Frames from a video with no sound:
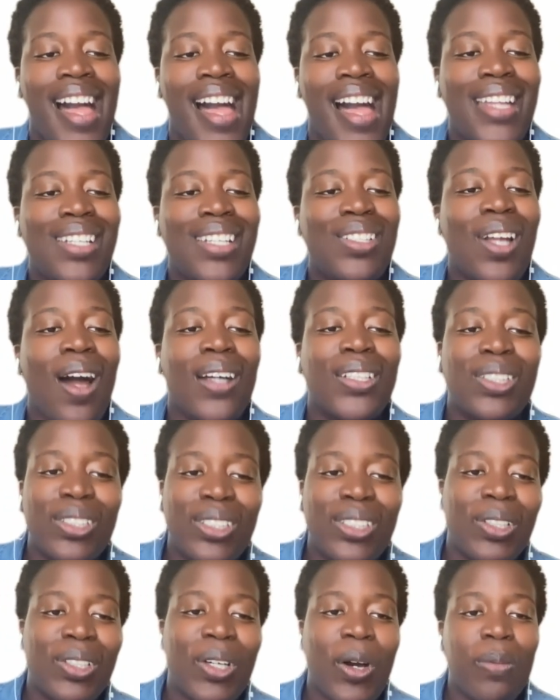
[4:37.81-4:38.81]
And Dr.
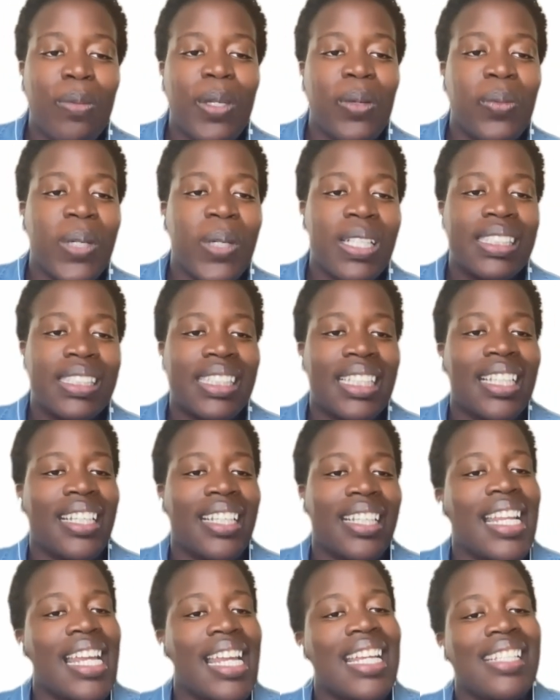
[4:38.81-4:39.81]
Sakobi
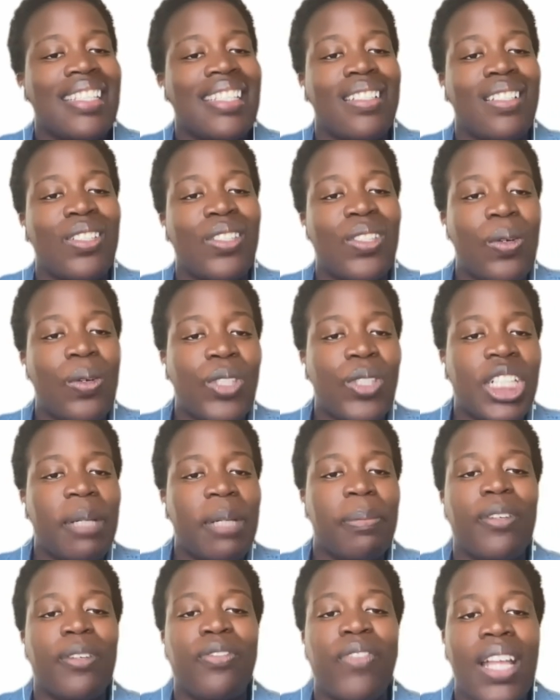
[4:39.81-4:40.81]
Wilson is an associate
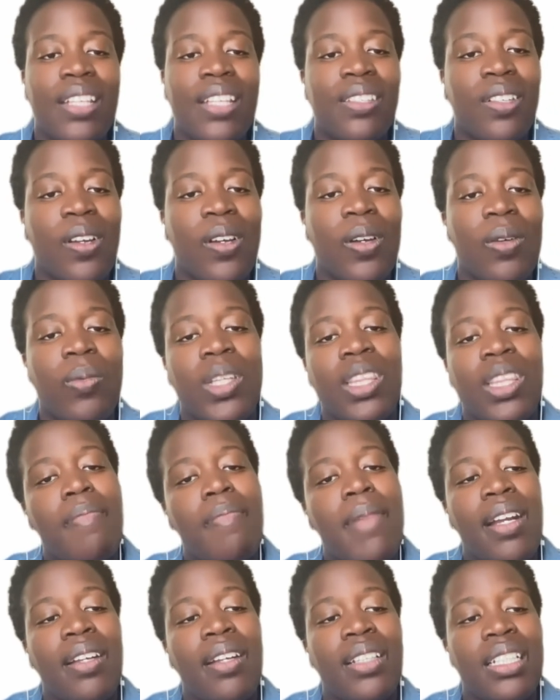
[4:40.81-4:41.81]
professor with the
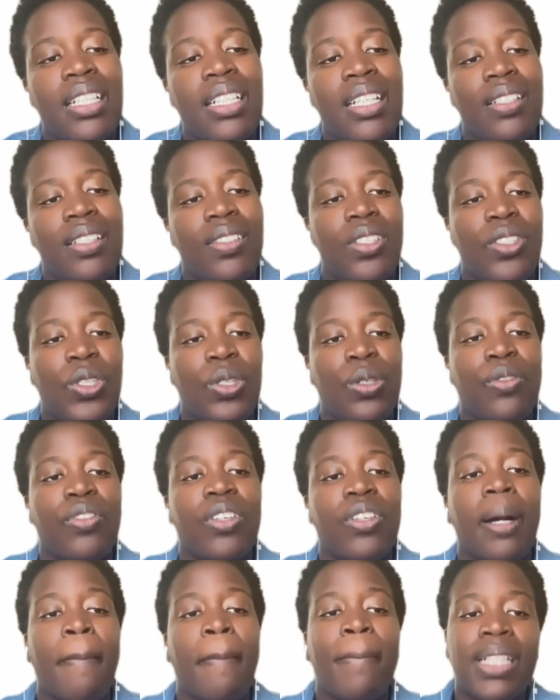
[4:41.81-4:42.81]
Maryland Institute for
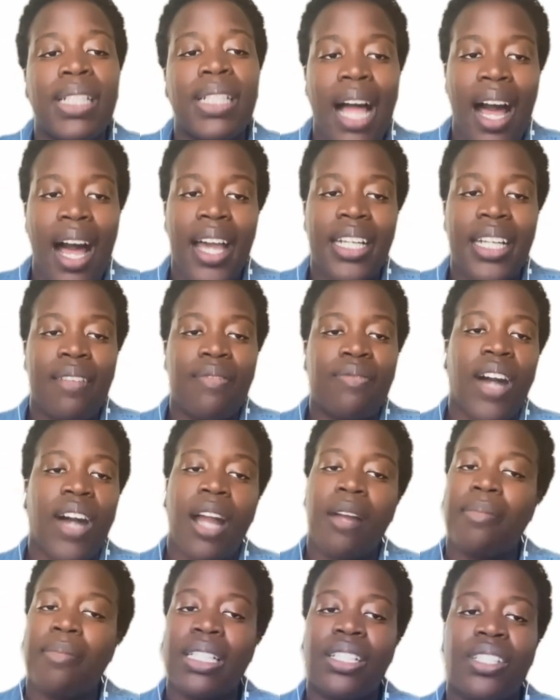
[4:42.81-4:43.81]
Applied
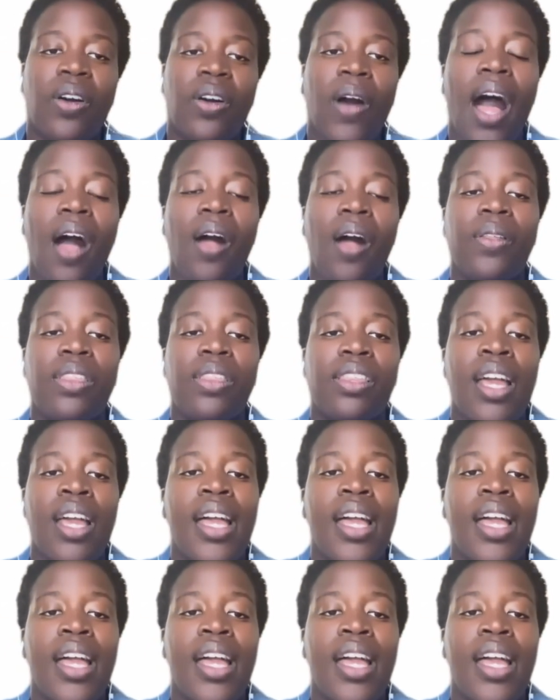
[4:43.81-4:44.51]
Environmental Health